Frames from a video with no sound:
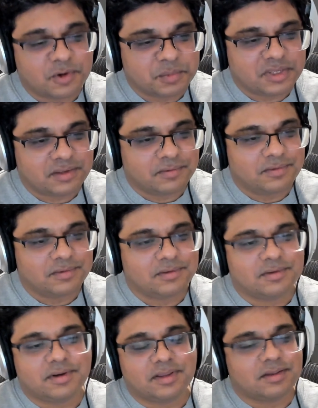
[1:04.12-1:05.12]
is in it for
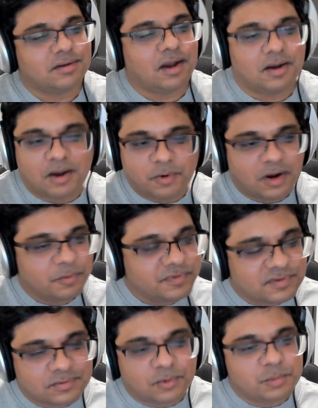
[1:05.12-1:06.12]
me? Like
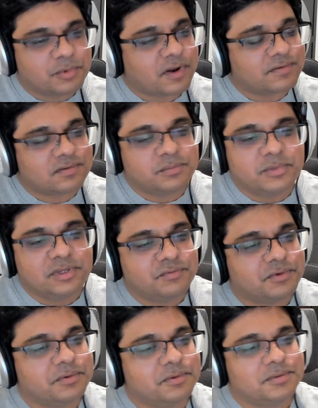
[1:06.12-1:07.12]
how, how has this whole
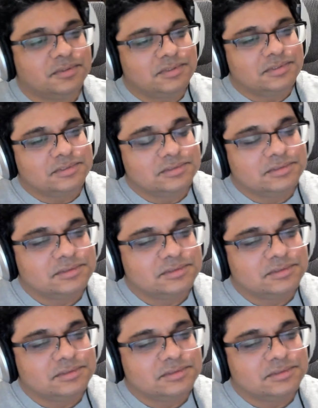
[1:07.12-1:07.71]
process been for you?